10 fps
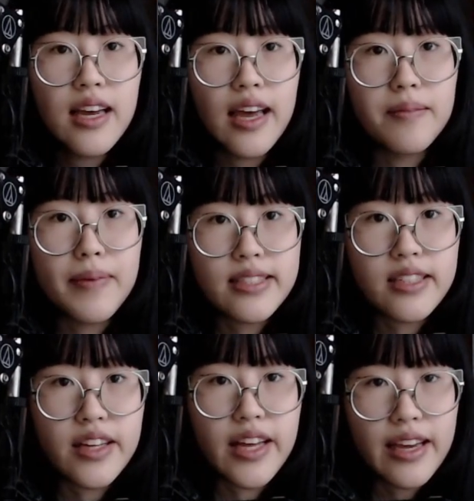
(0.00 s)
And
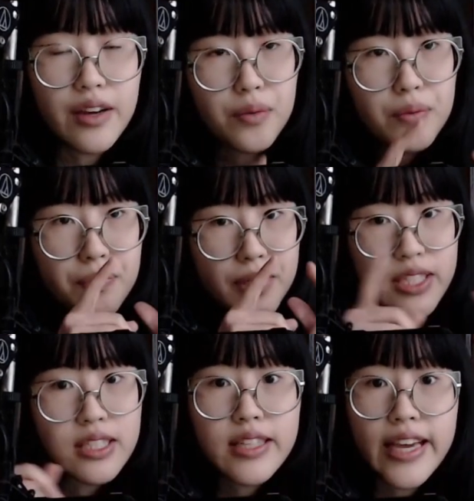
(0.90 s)
basically, we
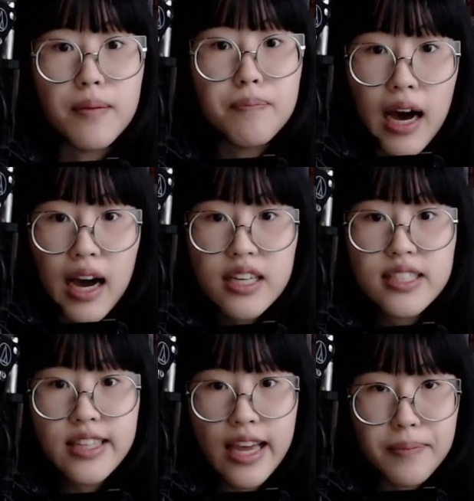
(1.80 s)
just take a box,
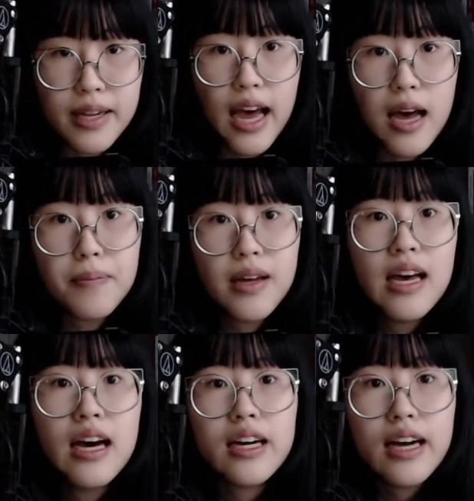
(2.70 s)
tape it up,
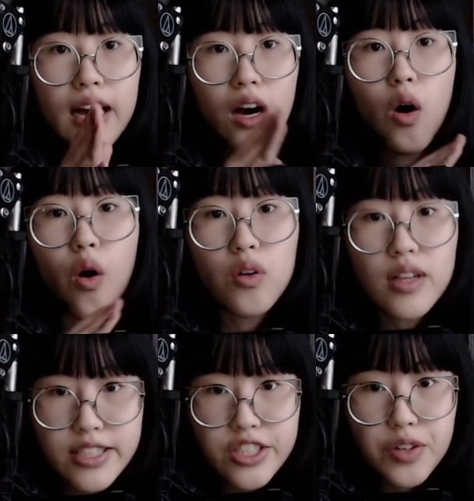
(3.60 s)
cut a hole
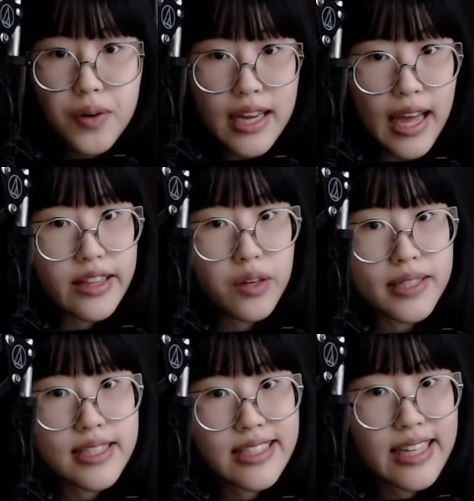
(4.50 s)
into it, and then
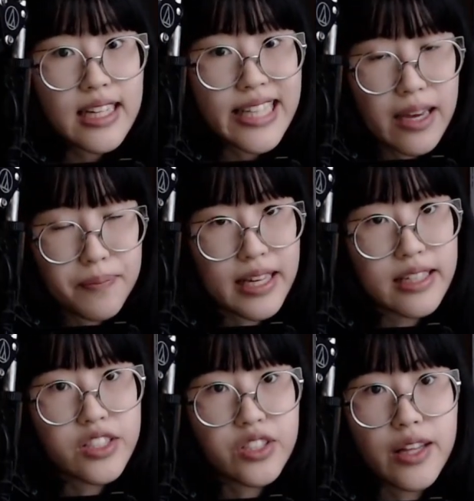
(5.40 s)
we stick a lamp
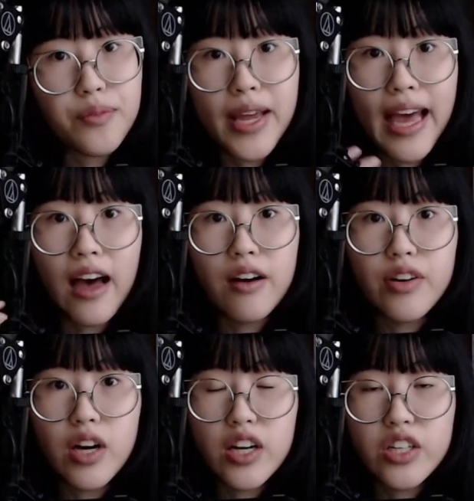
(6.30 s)
in so then we have
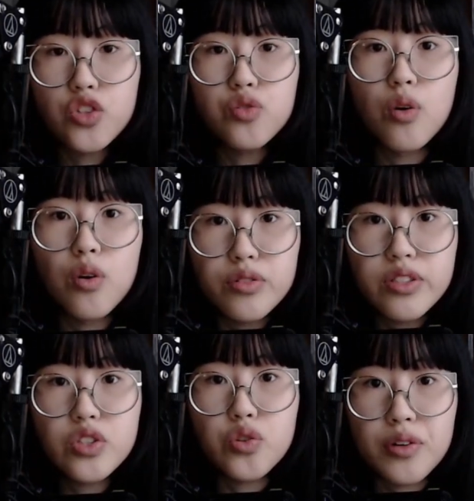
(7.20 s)
a
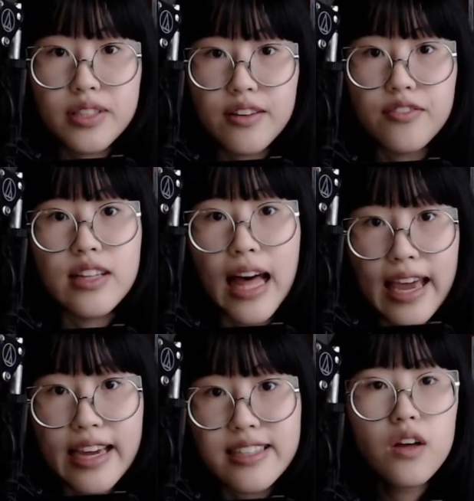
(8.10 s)
controlled source of
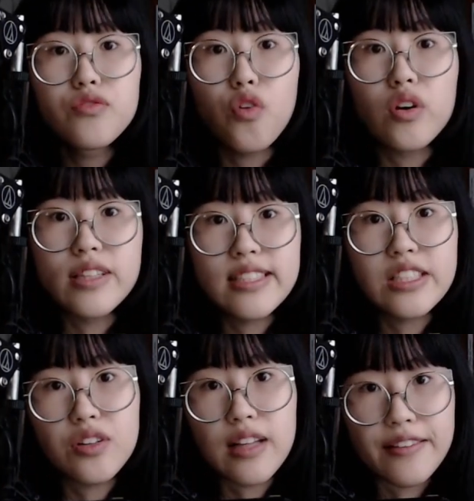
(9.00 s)
light for the
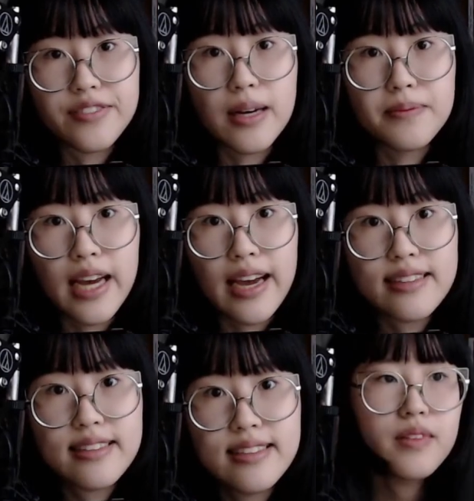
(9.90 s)
still life
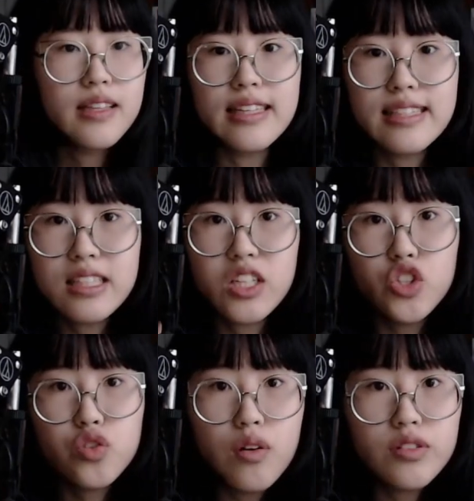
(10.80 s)
subjects. This
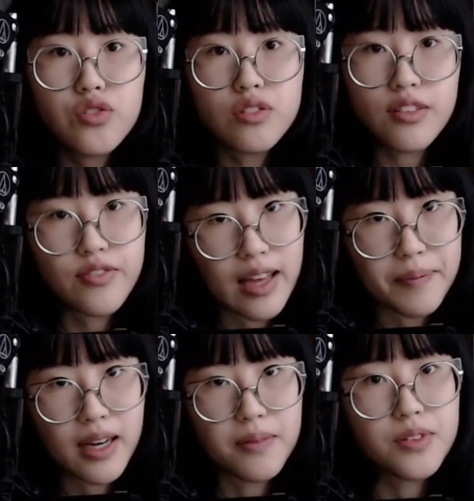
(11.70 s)
controlled source of light
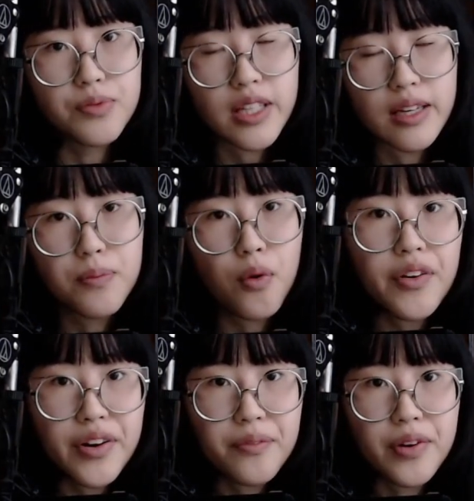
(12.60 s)
becomes really
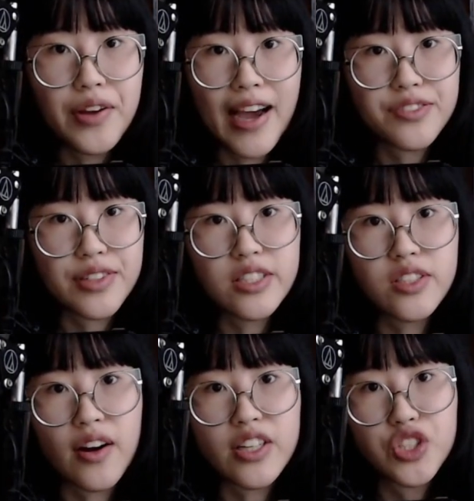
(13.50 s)
important when you actually
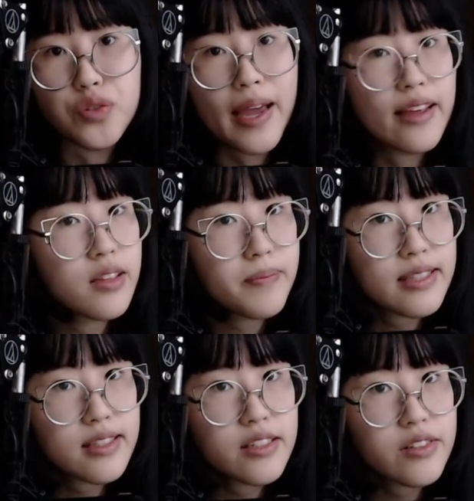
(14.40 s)
start to paint the
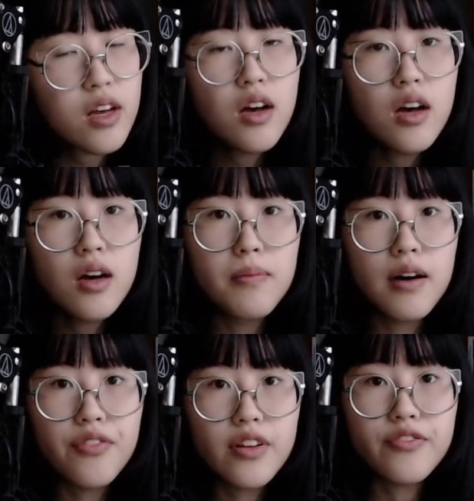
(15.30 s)
pieces,
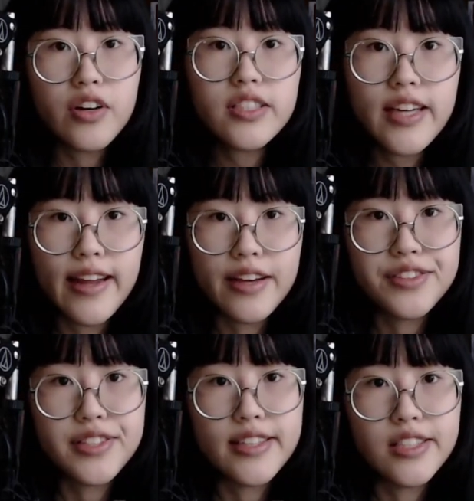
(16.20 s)
but for the first 10
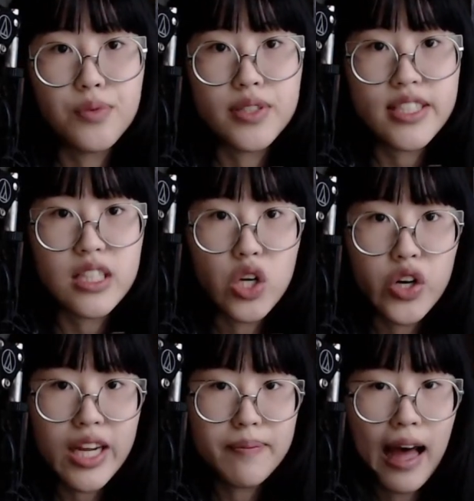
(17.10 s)
exercises, we're just
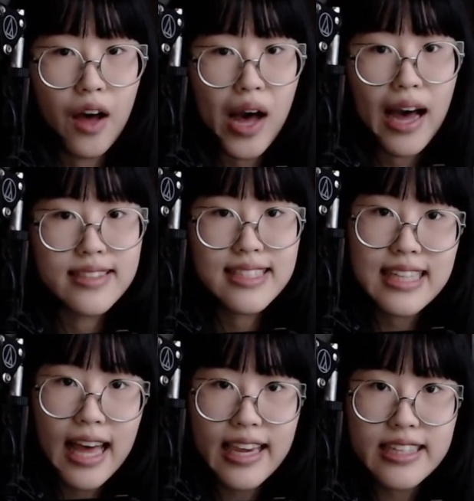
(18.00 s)
learning about how to
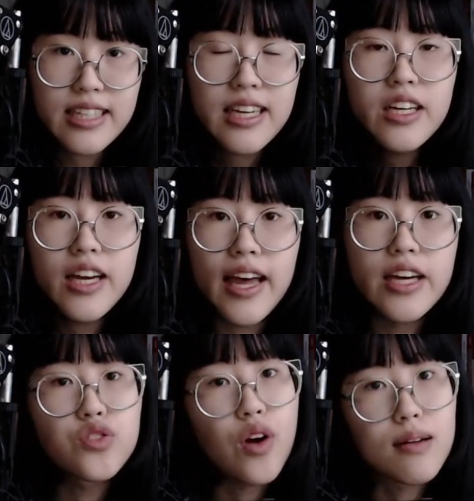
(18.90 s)
sight
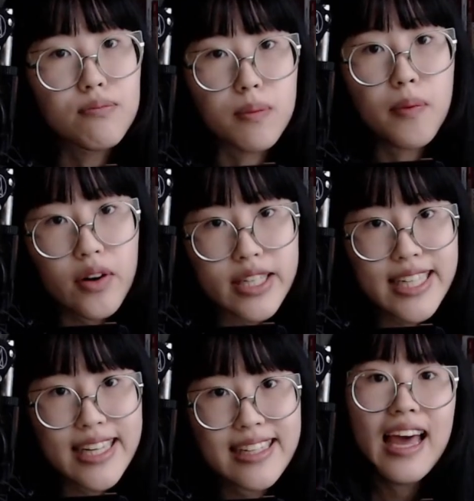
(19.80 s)
and draw in
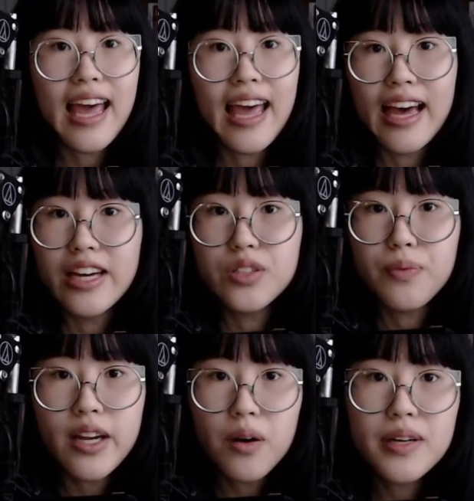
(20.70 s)
proportion, and
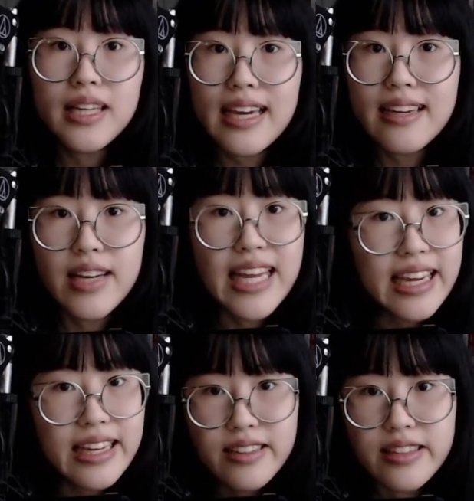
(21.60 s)
we don't really
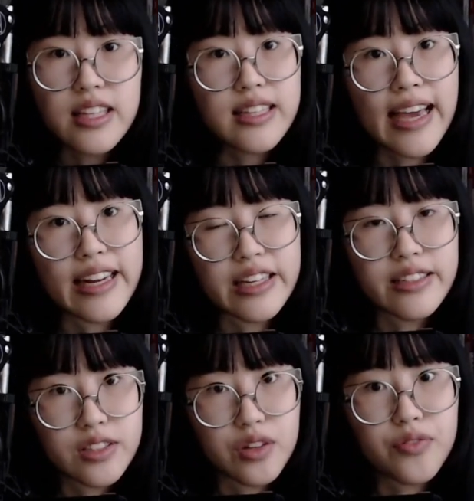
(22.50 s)
need the lighting
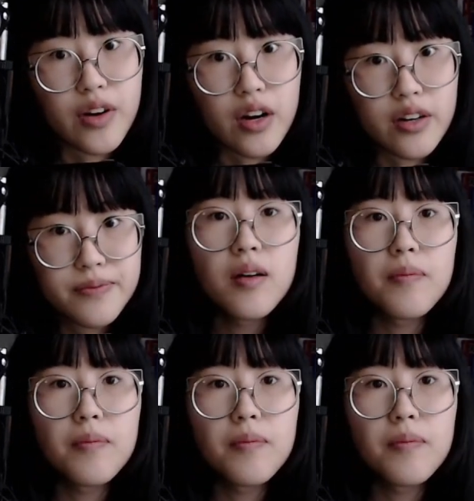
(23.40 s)
so far.